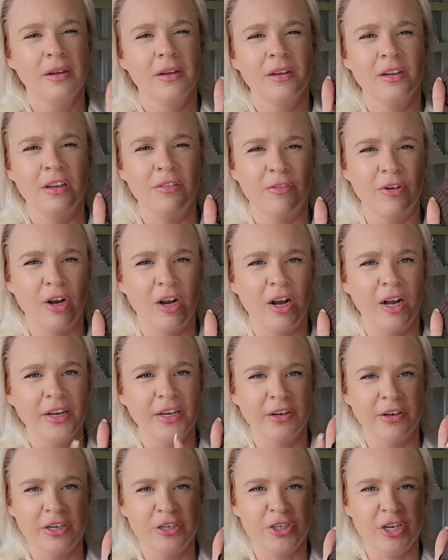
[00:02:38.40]
You've got
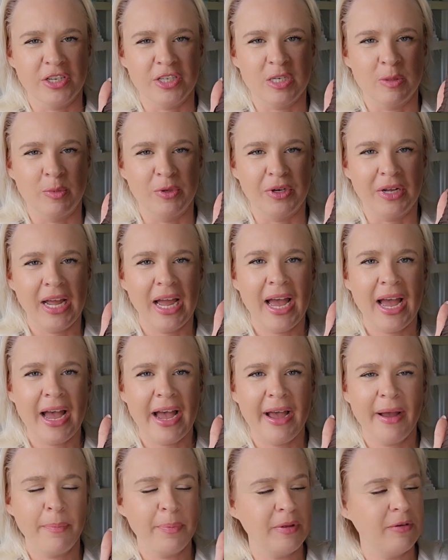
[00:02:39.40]
your adjustable cap.